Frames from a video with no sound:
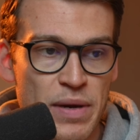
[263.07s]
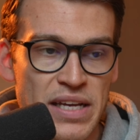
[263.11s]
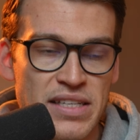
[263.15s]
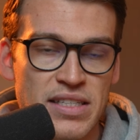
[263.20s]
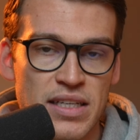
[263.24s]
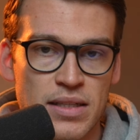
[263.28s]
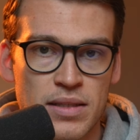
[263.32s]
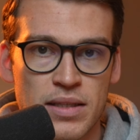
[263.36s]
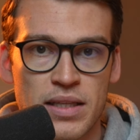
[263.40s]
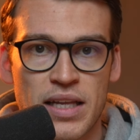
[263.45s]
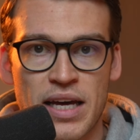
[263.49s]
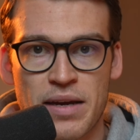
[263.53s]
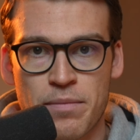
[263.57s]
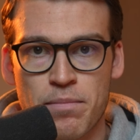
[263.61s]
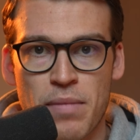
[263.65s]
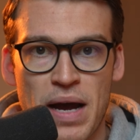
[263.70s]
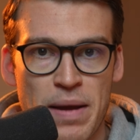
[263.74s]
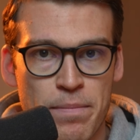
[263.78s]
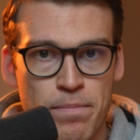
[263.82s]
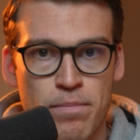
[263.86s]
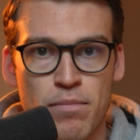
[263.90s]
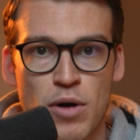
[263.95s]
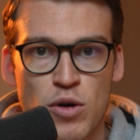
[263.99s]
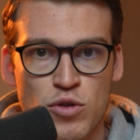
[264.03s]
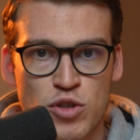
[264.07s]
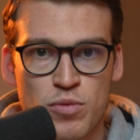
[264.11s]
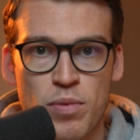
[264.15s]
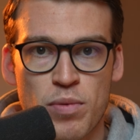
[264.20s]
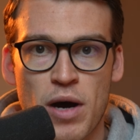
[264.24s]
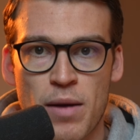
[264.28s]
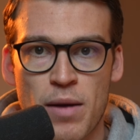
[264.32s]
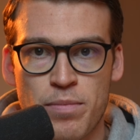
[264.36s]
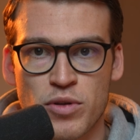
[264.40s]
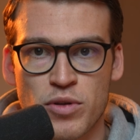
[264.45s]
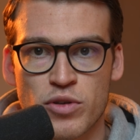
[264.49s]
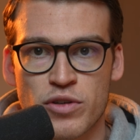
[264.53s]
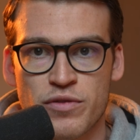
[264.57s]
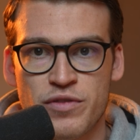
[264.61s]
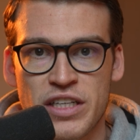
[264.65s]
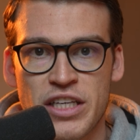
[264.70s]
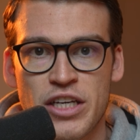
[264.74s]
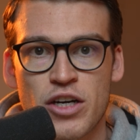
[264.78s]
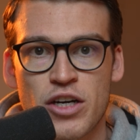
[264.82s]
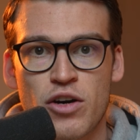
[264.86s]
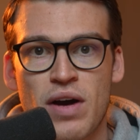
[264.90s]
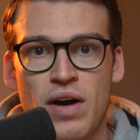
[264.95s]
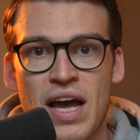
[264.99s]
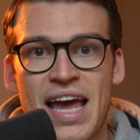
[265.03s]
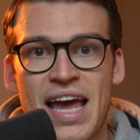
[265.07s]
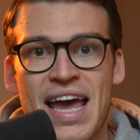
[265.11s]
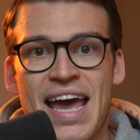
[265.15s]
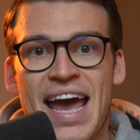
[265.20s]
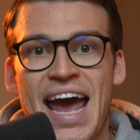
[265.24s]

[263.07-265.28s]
basically like my most popular video,